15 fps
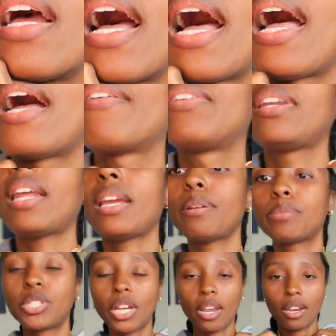I have a name
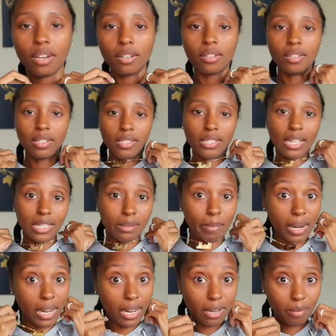chain. It says my
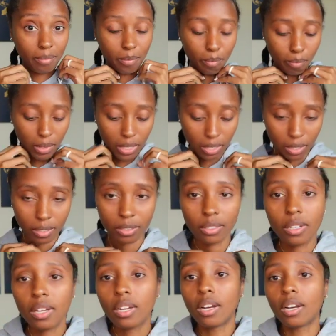name, Mia.
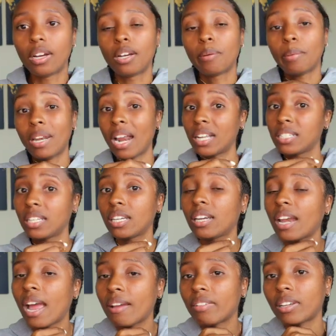And I didn't
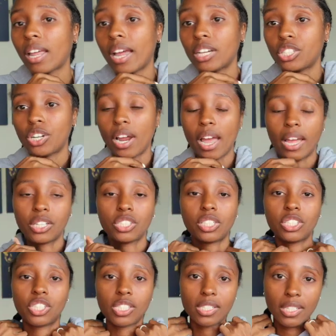have it last year. I actually
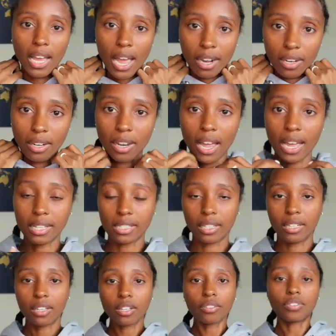just got it as a
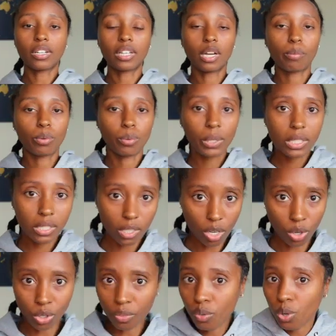gift a couple weeks
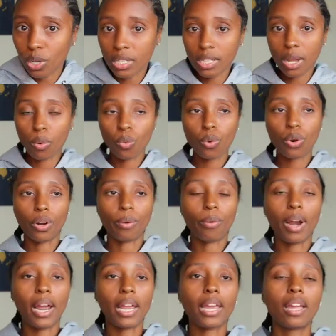ago. And of course I wore it,
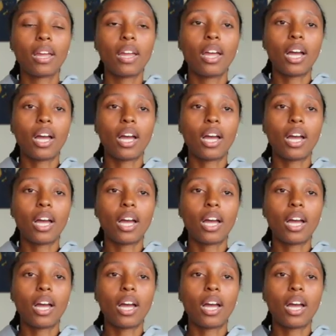right?